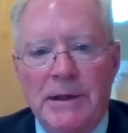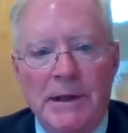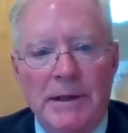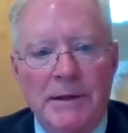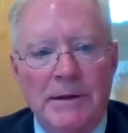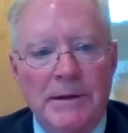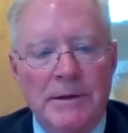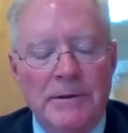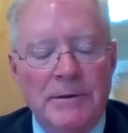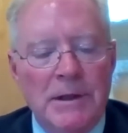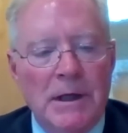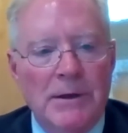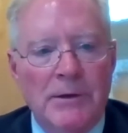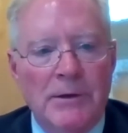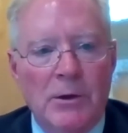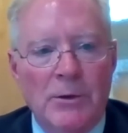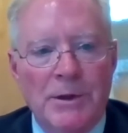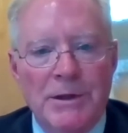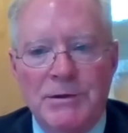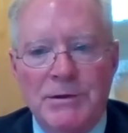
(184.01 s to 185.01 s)
and there are
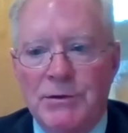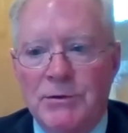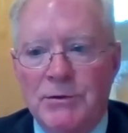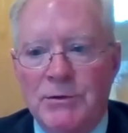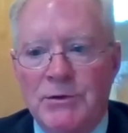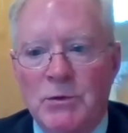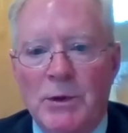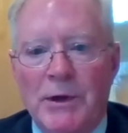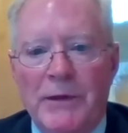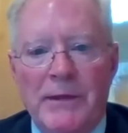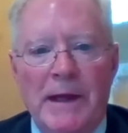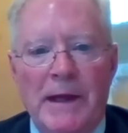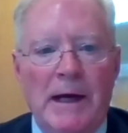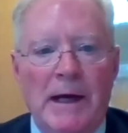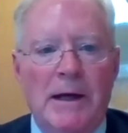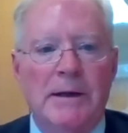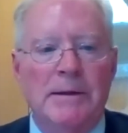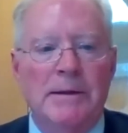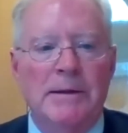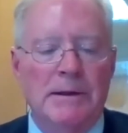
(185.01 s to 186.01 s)
no issues with
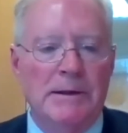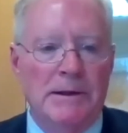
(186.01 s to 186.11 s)
that.